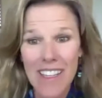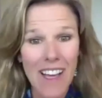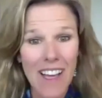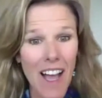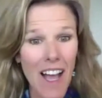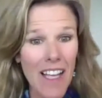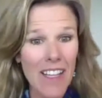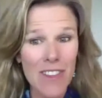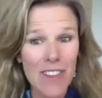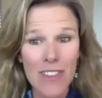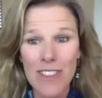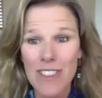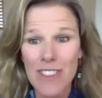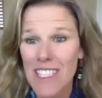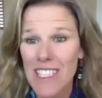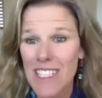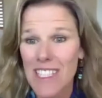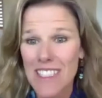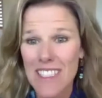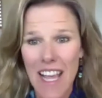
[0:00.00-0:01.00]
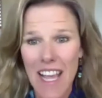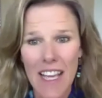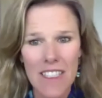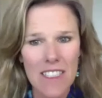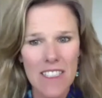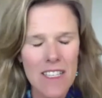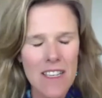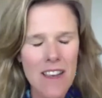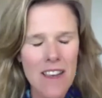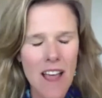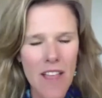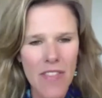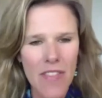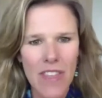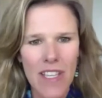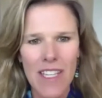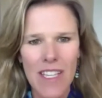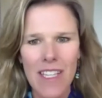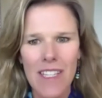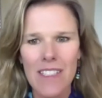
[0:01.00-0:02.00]
I learned it has
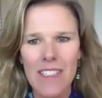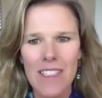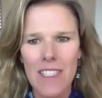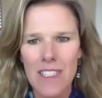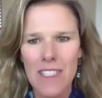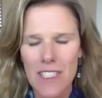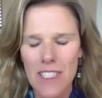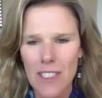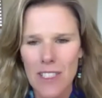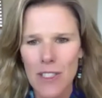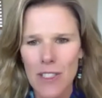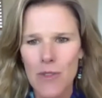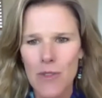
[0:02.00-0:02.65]
nothing to do